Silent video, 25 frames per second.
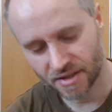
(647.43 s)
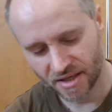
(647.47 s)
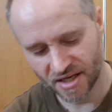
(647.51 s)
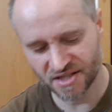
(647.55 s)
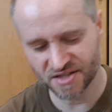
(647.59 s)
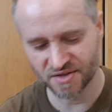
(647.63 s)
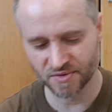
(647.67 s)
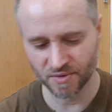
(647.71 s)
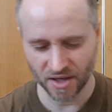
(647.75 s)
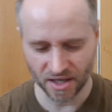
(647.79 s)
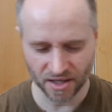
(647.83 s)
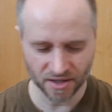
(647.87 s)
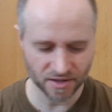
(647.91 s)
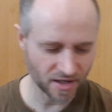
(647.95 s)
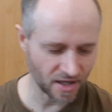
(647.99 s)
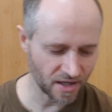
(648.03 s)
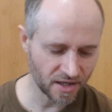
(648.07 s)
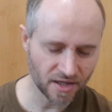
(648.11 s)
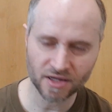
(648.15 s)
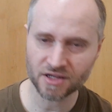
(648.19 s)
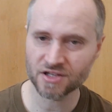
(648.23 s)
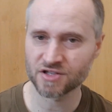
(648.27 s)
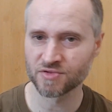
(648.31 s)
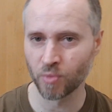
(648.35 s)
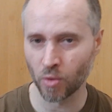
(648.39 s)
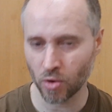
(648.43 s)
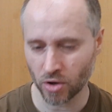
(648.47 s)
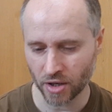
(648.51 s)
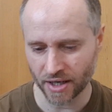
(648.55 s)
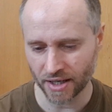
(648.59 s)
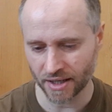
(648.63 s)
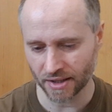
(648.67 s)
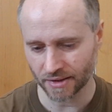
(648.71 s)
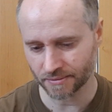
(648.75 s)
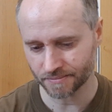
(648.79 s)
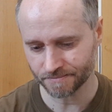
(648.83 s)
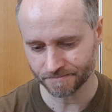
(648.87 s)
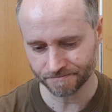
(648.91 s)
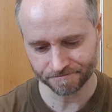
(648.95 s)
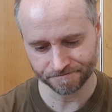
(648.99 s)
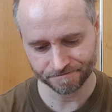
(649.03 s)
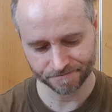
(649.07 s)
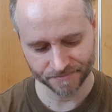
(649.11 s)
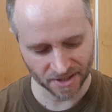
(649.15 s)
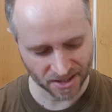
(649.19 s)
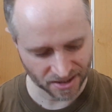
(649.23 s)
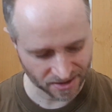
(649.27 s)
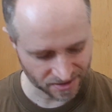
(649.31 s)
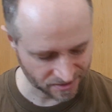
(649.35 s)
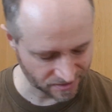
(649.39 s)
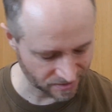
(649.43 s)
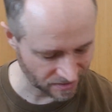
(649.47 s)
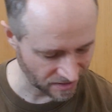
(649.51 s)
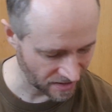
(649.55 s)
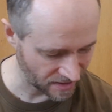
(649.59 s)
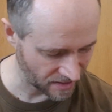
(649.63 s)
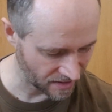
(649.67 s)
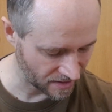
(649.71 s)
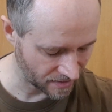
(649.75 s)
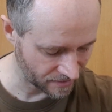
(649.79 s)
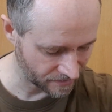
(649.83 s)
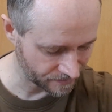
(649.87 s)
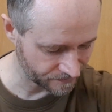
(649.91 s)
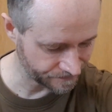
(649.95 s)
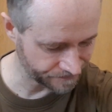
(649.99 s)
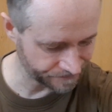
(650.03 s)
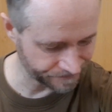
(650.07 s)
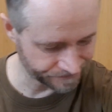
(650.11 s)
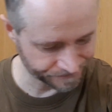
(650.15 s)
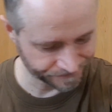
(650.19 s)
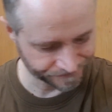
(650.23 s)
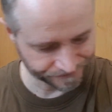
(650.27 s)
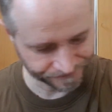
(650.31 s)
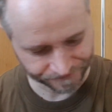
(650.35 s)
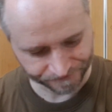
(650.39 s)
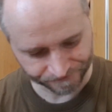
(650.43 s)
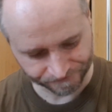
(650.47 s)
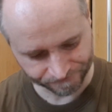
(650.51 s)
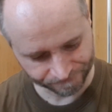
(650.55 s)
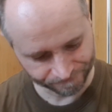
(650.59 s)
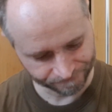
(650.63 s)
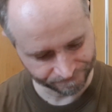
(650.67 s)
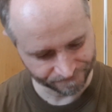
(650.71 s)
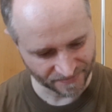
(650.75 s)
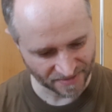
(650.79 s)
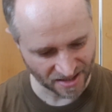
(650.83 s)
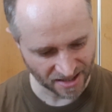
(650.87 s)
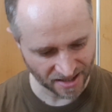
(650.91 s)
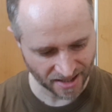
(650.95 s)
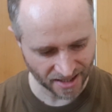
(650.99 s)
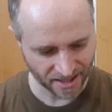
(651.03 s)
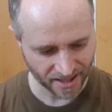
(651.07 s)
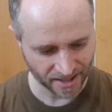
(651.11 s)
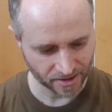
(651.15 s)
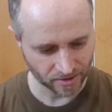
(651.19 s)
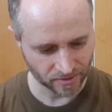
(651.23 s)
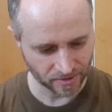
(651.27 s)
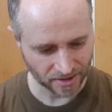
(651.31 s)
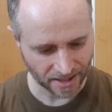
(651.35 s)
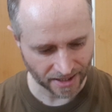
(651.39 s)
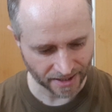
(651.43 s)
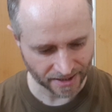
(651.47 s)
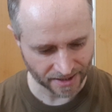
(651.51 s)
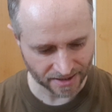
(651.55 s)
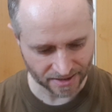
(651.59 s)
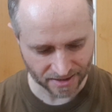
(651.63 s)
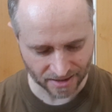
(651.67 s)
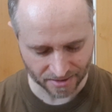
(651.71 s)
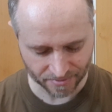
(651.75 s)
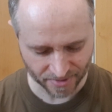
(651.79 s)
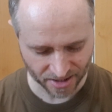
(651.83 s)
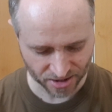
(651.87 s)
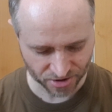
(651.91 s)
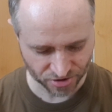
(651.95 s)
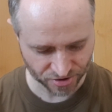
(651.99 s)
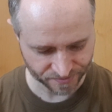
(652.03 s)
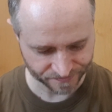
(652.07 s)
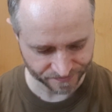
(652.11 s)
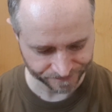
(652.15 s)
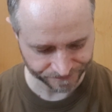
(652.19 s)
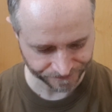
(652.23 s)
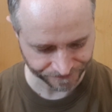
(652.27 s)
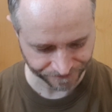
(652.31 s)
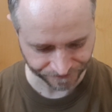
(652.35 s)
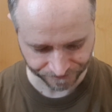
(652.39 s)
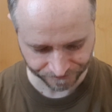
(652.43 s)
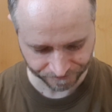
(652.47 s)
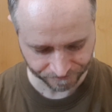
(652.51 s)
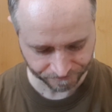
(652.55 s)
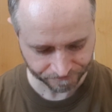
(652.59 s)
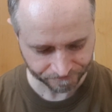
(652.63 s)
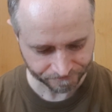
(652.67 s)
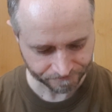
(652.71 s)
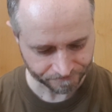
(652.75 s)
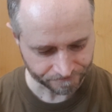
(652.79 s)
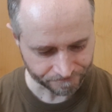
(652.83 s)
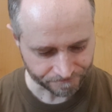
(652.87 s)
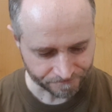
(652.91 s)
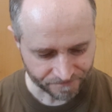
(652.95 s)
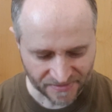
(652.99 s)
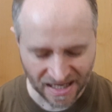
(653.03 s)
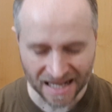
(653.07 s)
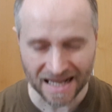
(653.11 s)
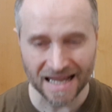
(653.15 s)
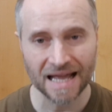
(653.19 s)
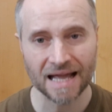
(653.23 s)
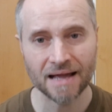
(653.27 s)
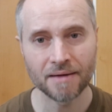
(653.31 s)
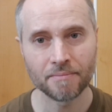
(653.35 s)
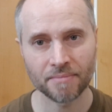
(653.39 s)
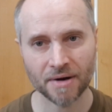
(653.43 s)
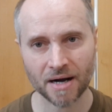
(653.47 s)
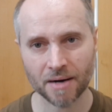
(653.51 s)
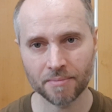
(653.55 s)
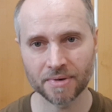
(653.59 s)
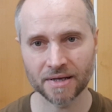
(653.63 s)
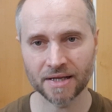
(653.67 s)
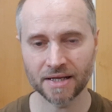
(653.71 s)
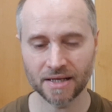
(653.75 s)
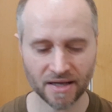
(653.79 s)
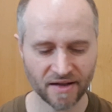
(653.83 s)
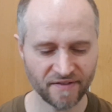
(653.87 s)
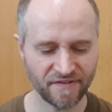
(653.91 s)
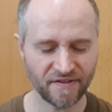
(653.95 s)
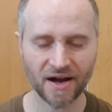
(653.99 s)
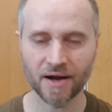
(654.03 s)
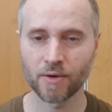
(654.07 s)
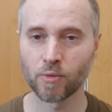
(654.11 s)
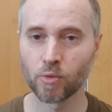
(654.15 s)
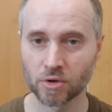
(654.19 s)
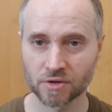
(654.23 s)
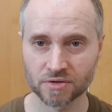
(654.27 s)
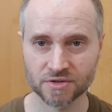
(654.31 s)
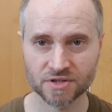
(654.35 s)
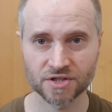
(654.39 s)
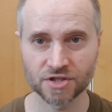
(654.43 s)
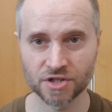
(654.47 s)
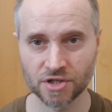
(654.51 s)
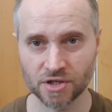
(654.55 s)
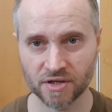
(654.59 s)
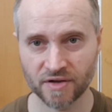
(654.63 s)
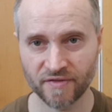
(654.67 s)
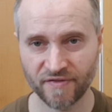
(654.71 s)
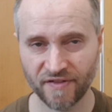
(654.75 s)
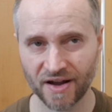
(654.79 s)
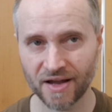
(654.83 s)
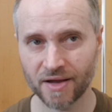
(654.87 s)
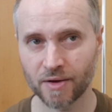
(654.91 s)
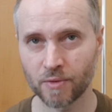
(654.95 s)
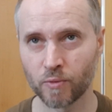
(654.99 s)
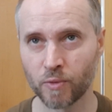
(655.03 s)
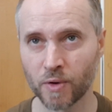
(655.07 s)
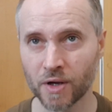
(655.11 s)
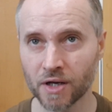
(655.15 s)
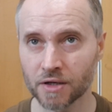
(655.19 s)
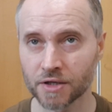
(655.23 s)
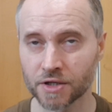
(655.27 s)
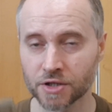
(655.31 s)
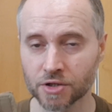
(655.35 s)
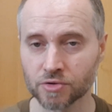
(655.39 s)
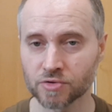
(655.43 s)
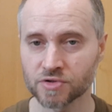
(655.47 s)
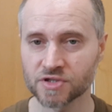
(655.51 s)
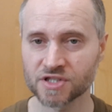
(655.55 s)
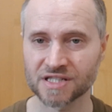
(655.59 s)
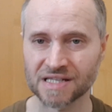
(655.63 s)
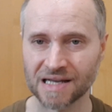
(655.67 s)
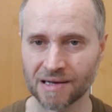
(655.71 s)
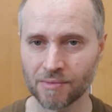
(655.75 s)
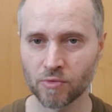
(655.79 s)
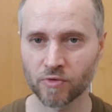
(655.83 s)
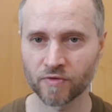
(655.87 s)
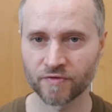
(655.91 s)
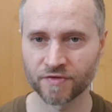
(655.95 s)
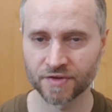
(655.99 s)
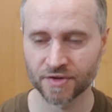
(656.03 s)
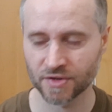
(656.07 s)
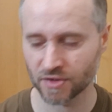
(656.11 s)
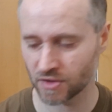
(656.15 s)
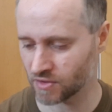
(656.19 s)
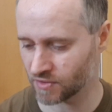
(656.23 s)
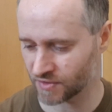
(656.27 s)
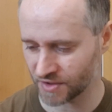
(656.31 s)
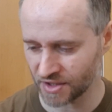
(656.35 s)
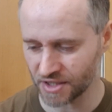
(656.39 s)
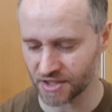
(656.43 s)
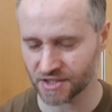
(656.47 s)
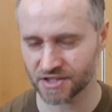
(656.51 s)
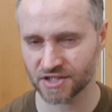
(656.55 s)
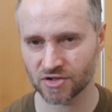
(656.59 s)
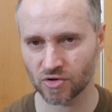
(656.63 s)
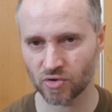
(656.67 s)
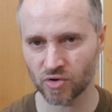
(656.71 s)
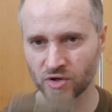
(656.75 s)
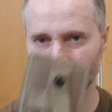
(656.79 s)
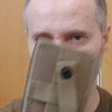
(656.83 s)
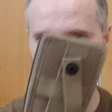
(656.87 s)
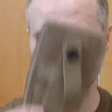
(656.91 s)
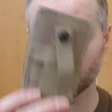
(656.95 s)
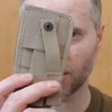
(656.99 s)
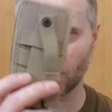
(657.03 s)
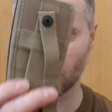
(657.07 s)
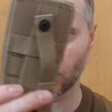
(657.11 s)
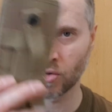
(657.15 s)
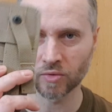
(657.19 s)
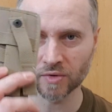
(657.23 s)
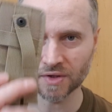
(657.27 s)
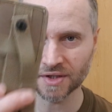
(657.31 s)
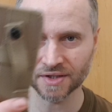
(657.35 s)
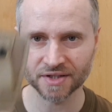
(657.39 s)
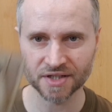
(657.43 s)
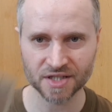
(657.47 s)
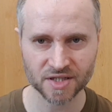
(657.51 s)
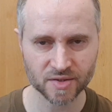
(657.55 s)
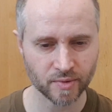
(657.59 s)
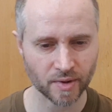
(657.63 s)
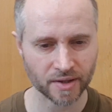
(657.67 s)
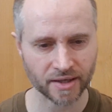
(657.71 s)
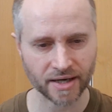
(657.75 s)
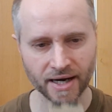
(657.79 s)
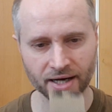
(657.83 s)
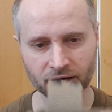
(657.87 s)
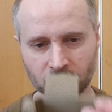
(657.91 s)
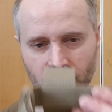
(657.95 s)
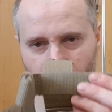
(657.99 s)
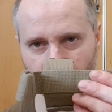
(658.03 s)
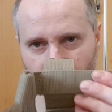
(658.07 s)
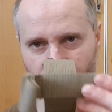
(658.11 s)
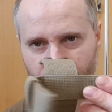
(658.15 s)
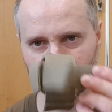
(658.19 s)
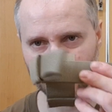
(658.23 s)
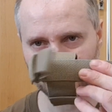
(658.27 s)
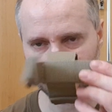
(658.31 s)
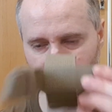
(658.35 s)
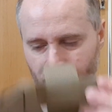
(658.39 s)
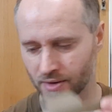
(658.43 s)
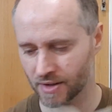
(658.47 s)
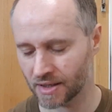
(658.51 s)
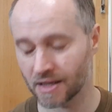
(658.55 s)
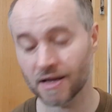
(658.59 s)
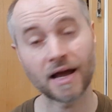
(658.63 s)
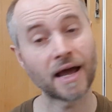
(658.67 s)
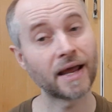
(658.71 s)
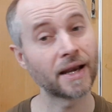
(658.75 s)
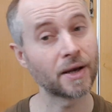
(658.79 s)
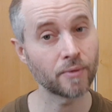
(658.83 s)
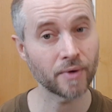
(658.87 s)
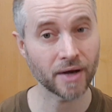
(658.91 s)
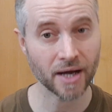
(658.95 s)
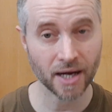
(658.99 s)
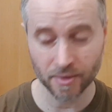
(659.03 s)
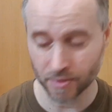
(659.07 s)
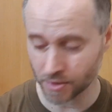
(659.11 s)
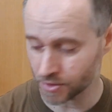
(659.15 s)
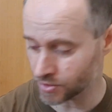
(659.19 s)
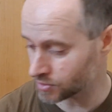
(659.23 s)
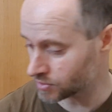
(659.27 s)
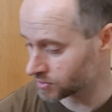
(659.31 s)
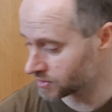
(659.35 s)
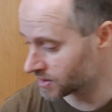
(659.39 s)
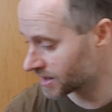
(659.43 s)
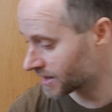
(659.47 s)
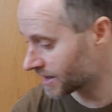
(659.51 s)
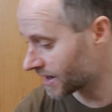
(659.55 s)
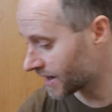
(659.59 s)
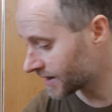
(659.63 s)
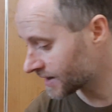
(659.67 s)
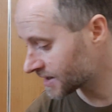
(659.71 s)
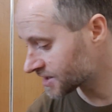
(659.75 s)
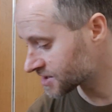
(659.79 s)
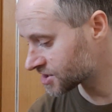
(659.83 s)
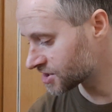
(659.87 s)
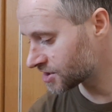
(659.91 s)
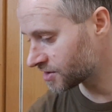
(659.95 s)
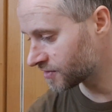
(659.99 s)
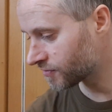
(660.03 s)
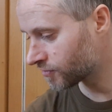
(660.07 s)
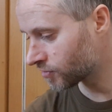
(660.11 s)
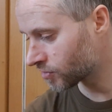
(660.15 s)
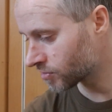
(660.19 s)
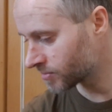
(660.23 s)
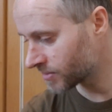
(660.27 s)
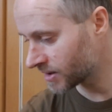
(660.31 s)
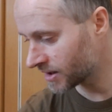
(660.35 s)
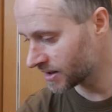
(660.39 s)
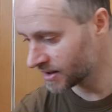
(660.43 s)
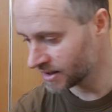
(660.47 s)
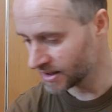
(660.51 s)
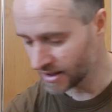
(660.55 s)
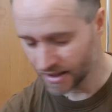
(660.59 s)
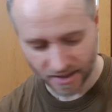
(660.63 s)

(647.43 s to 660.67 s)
It is working, but I don't like it that much. Probably if I will use some of these, so it will be only this one. I don't think I will. Anyway, I will do Kydex sheath for me.